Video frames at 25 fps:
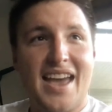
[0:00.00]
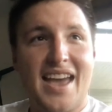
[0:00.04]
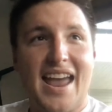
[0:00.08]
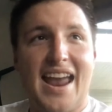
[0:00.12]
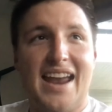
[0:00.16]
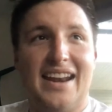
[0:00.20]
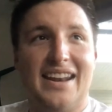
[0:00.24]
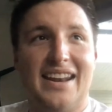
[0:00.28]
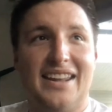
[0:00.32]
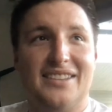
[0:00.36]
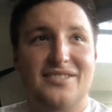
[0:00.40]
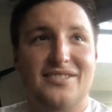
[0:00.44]

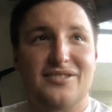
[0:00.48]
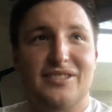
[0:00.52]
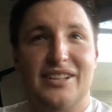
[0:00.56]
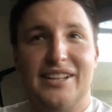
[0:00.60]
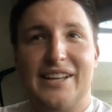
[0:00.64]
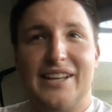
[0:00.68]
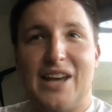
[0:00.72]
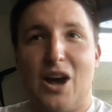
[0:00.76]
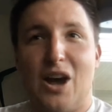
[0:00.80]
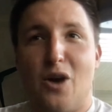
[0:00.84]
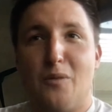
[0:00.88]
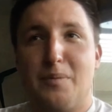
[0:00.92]
and it's
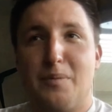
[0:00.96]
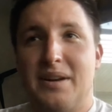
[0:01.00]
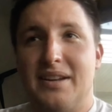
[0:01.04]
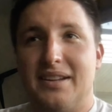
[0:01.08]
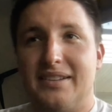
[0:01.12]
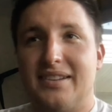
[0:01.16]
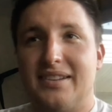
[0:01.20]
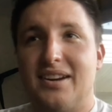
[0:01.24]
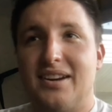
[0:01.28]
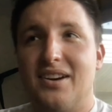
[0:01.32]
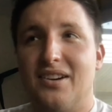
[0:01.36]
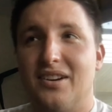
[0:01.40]
really opened
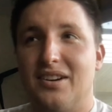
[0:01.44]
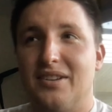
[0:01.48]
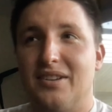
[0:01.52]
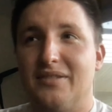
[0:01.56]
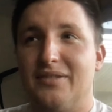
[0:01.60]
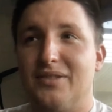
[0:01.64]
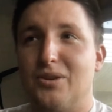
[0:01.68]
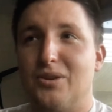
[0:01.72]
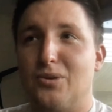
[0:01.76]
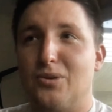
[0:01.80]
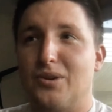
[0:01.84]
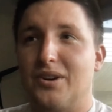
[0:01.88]
a ton
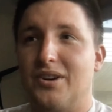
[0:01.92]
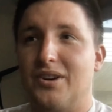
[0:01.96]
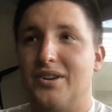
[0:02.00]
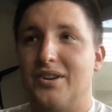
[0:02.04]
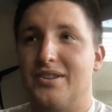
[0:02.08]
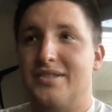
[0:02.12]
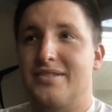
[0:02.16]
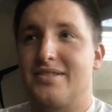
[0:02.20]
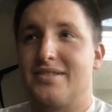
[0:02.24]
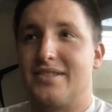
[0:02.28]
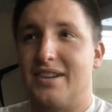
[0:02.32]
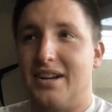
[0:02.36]
of
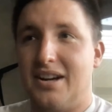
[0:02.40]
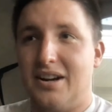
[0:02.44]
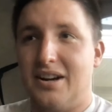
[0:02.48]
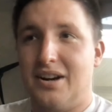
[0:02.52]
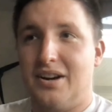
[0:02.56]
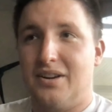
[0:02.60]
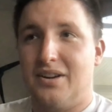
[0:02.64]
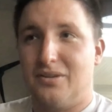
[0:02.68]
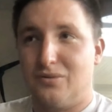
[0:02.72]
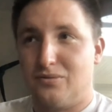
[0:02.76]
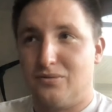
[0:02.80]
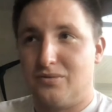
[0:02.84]
doors
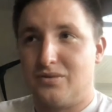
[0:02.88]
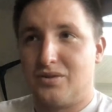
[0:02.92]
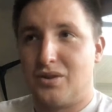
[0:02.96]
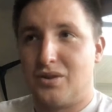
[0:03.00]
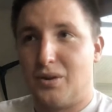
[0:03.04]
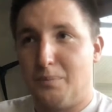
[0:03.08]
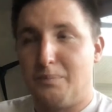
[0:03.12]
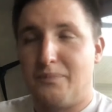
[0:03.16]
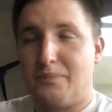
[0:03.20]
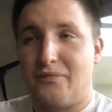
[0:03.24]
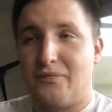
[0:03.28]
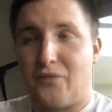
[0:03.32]

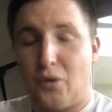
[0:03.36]
to